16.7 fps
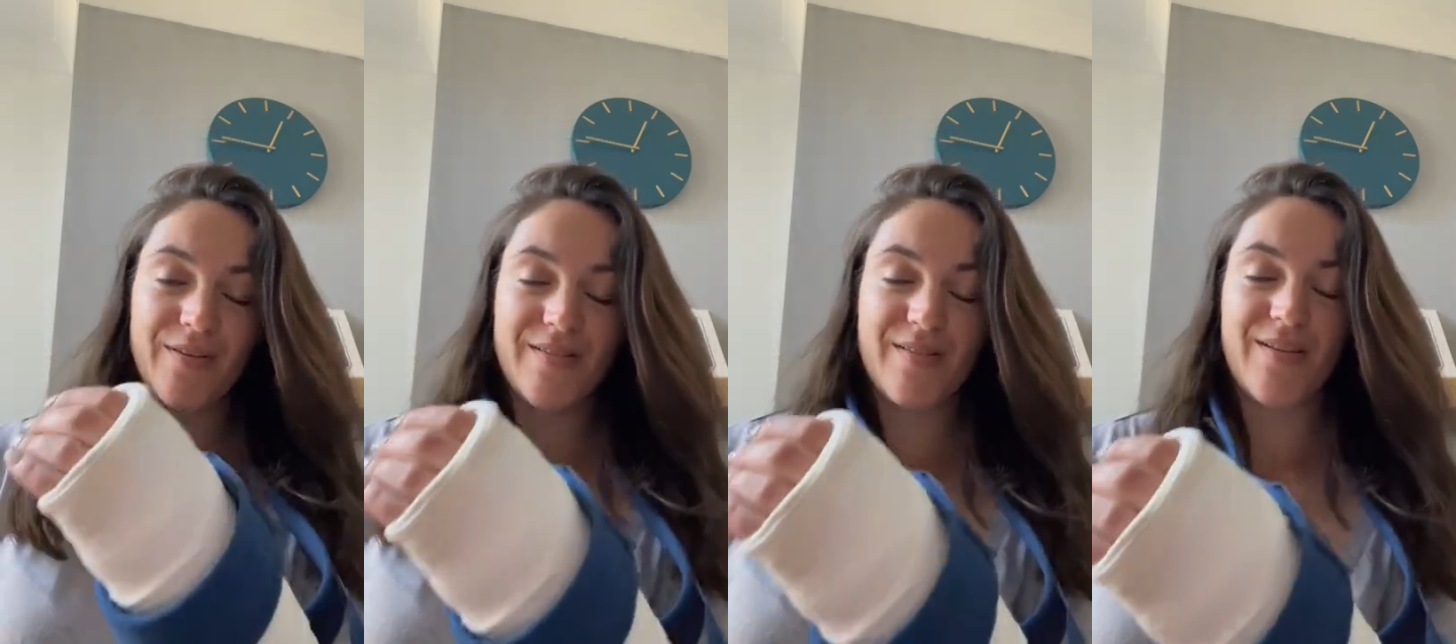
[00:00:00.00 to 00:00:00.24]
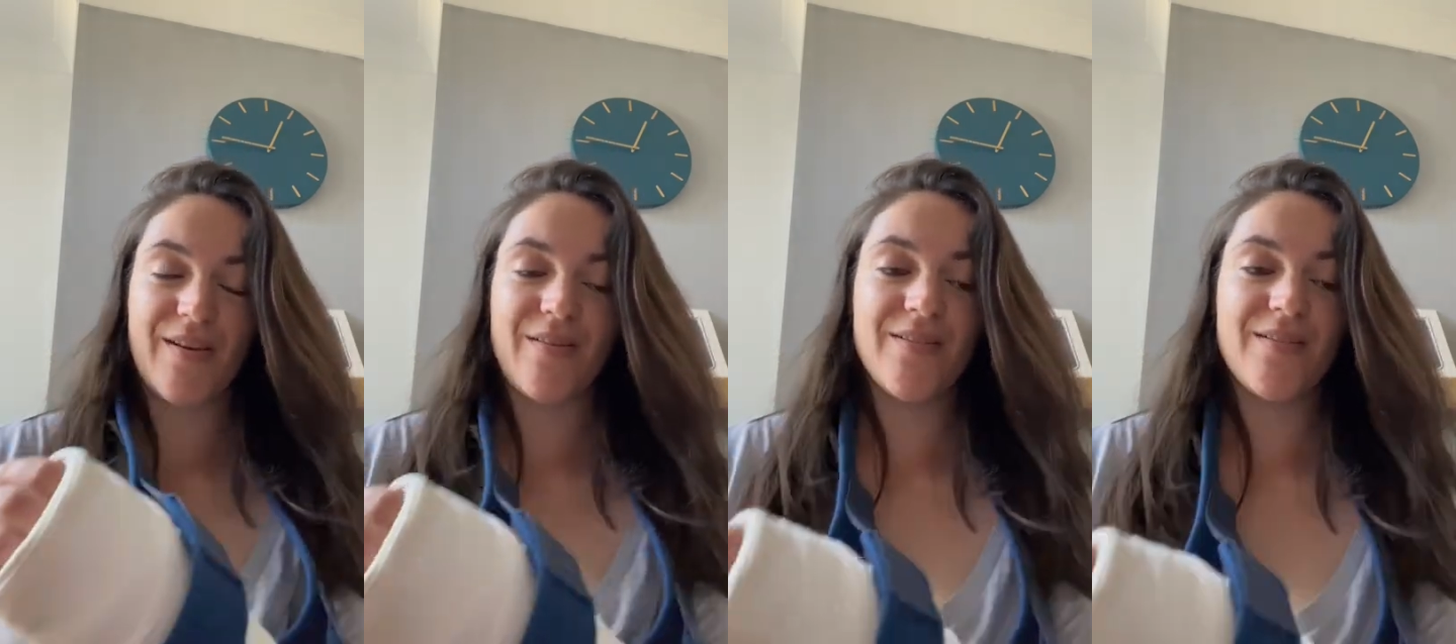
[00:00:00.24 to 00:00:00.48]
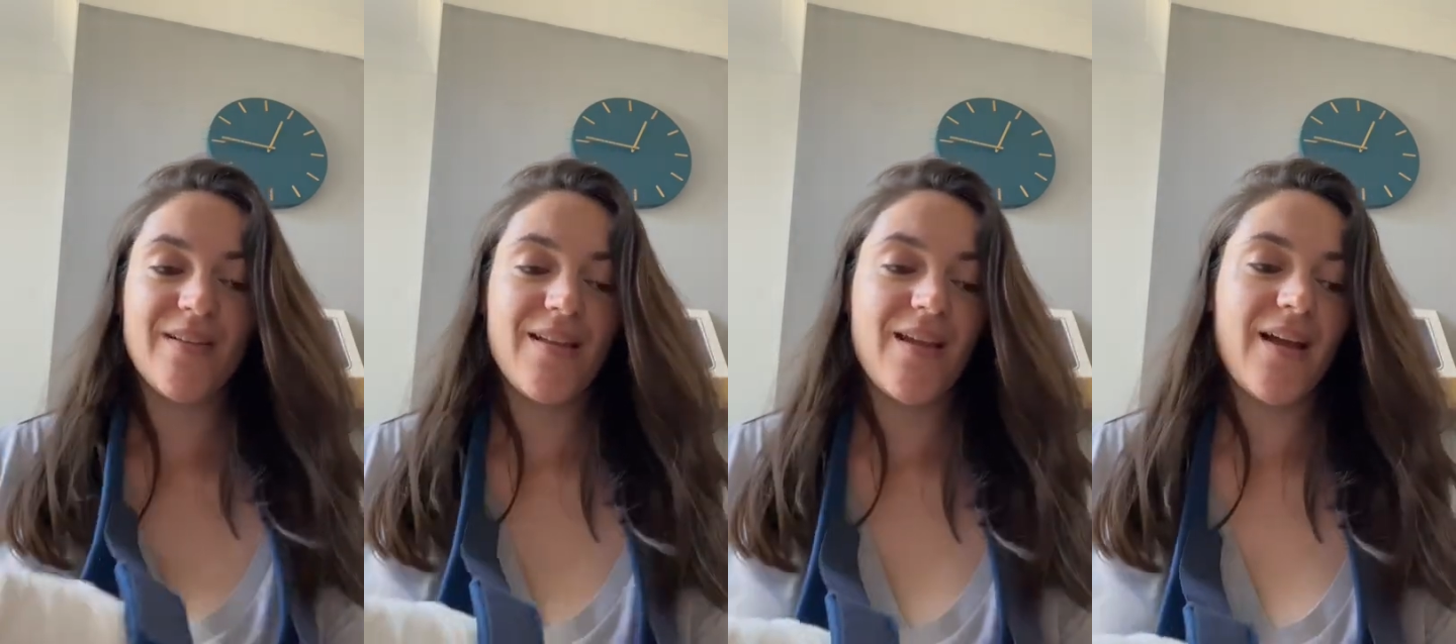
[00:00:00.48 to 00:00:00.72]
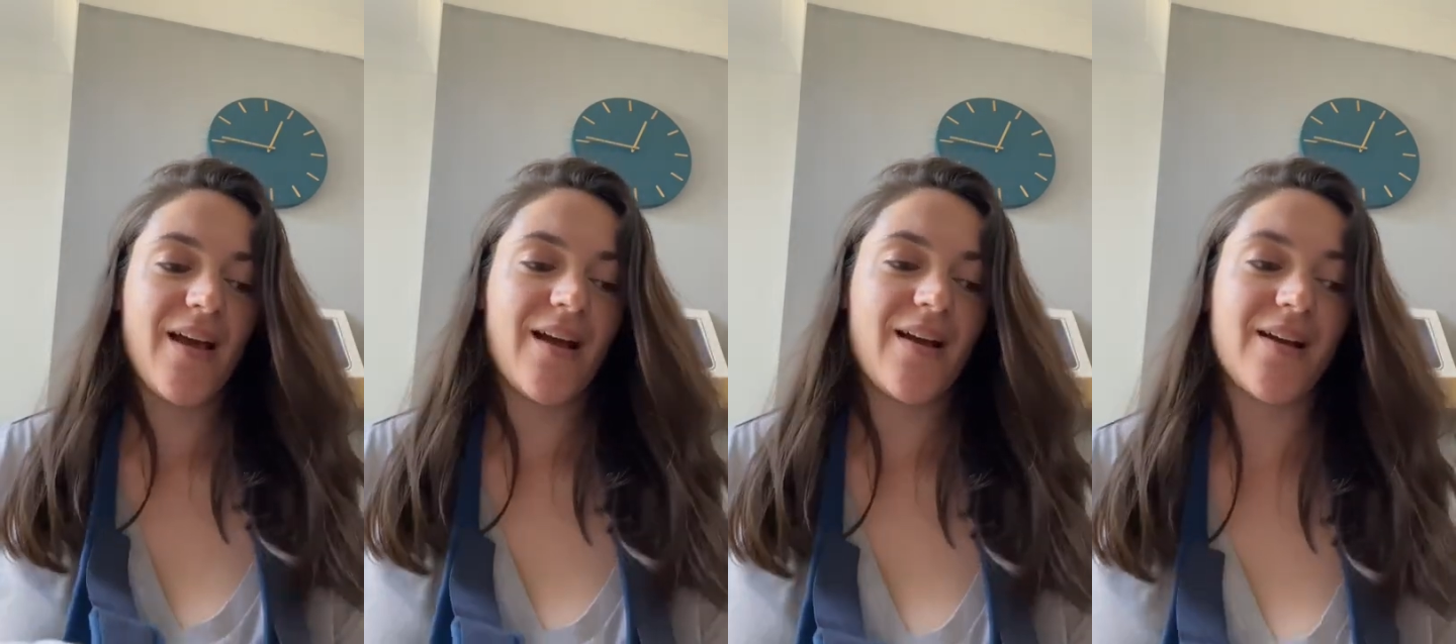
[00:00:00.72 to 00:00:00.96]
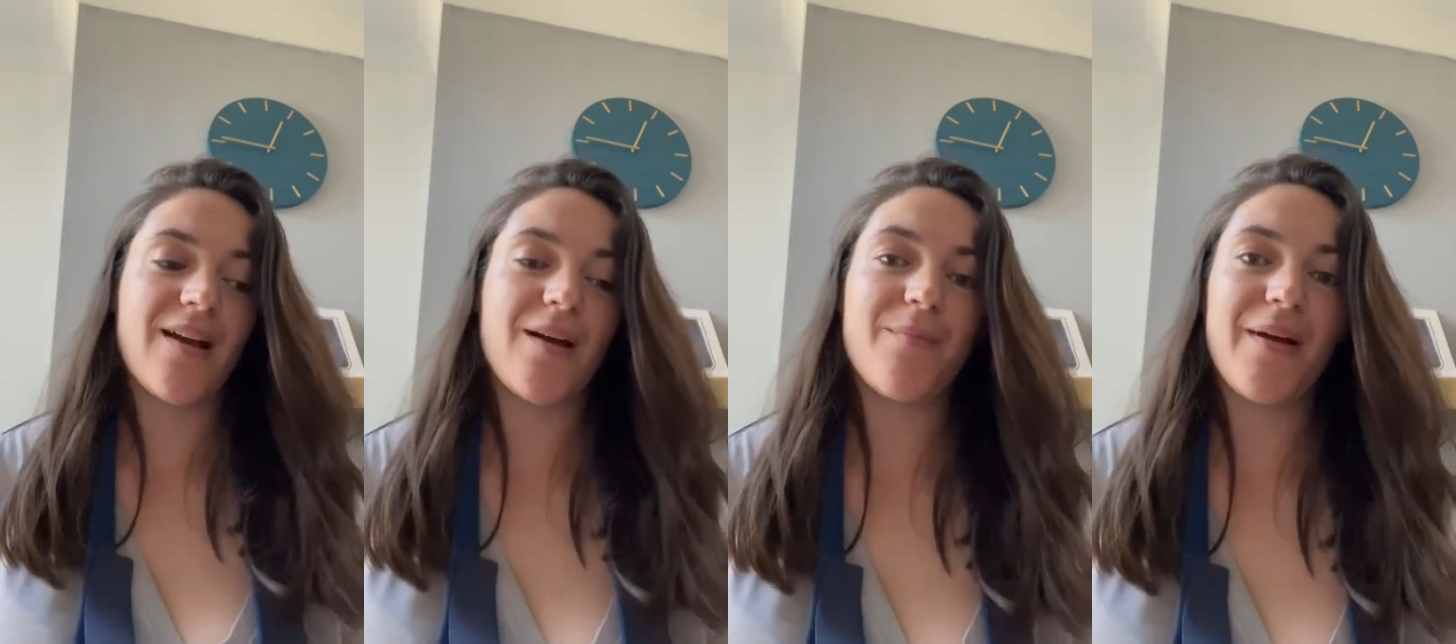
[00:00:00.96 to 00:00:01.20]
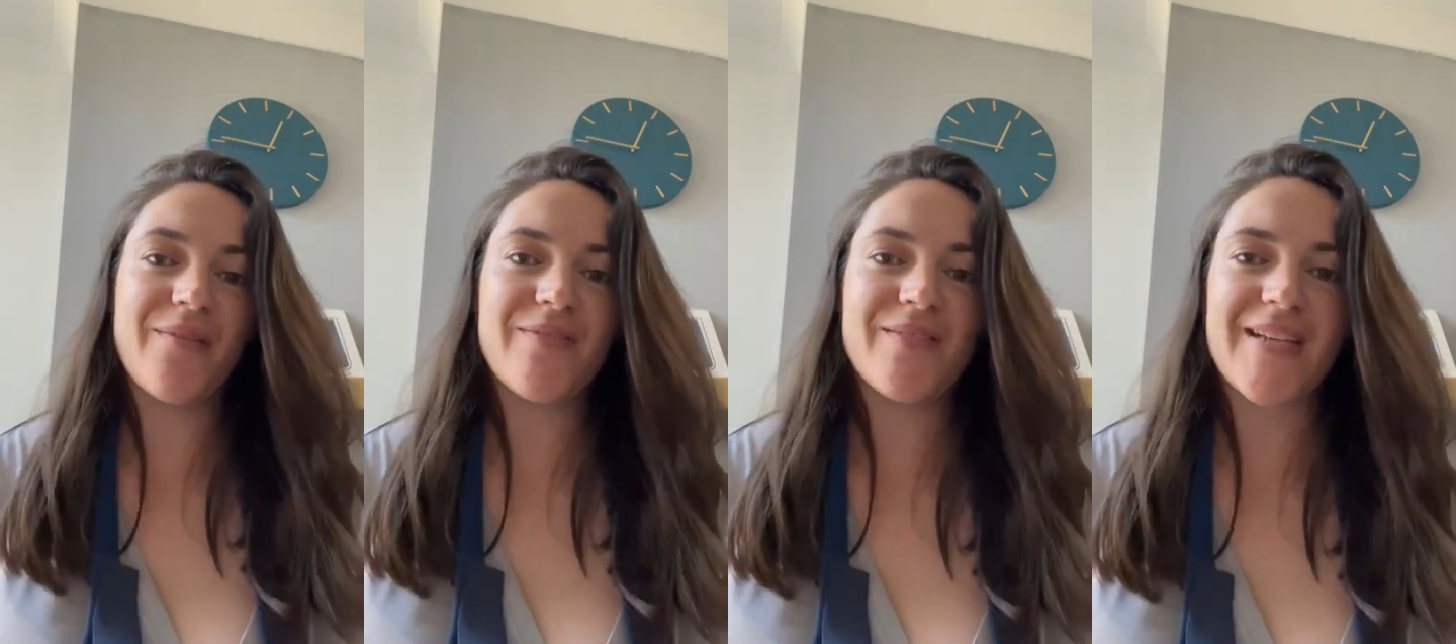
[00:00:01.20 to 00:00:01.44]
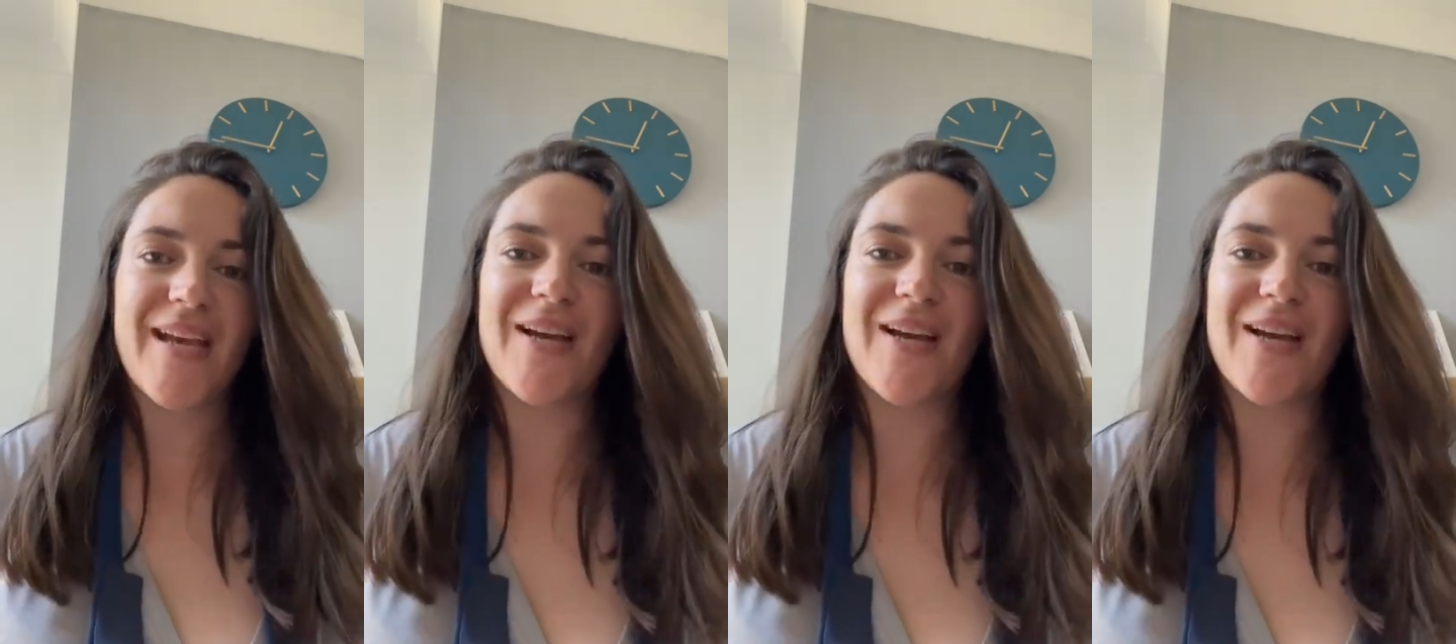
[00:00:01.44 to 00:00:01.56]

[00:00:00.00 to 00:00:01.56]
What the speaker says: So come back for day